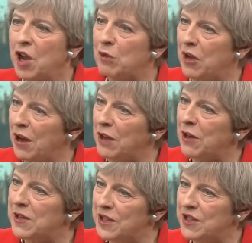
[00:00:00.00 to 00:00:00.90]
but I've
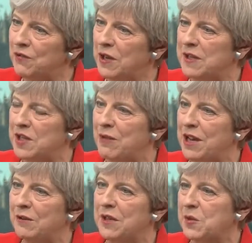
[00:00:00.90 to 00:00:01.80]
identified some
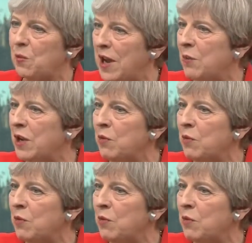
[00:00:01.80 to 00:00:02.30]
areas where we